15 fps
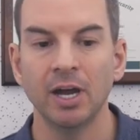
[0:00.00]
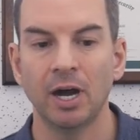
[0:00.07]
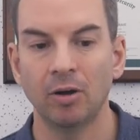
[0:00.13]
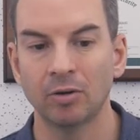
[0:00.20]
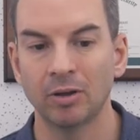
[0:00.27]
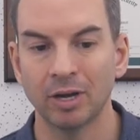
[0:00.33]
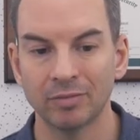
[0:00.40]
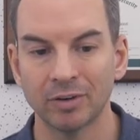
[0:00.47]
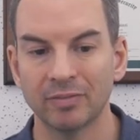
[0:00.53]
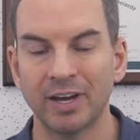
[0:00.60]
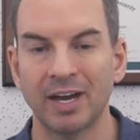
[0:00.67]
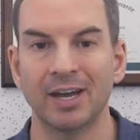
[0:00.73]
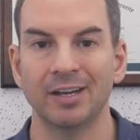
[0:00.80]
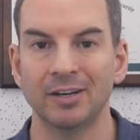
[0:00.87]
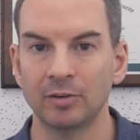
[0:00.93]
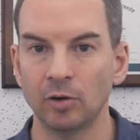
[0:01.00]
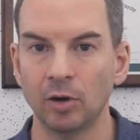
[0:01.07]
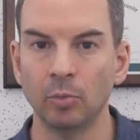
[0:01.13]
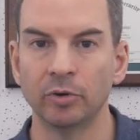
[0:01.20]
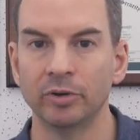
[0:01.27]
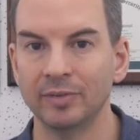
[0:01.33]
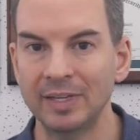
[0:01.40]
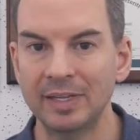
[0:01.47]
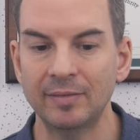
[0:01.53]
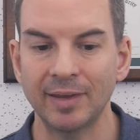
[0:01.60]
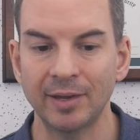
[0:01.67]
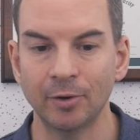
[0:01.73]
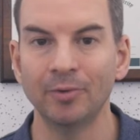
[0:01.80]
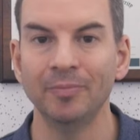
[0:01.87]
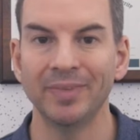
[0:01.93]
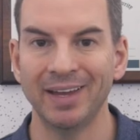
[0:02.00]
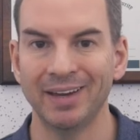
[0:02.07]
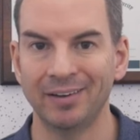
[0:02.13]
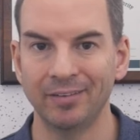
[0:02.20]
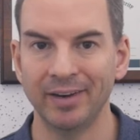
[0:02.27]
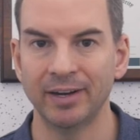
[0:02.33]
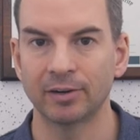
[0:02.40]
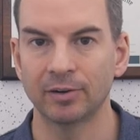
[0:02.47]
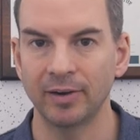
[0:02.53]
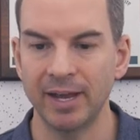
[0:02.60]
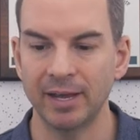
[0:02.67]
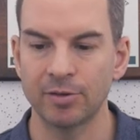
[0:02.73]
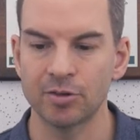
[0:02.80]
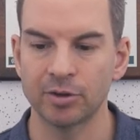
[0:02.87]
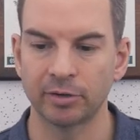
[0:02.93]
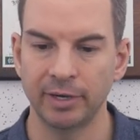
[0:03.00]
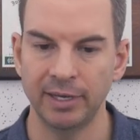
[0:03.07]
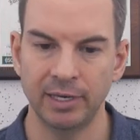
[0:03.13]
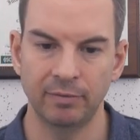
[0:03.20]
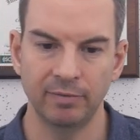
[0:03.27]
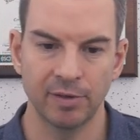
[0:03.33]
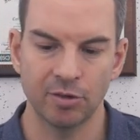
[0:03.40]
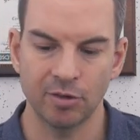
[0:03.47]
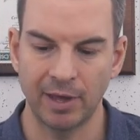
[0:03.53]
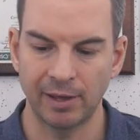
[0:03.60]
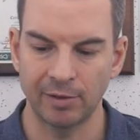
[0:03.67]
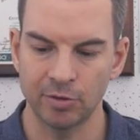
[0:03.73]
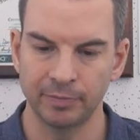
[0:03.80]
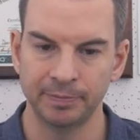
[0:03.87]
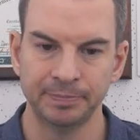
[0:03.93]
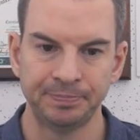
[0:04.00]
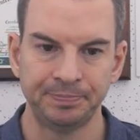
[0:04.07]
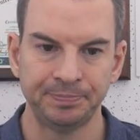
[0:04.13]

I'll cover that in a lot more detail in a later lecture in this section.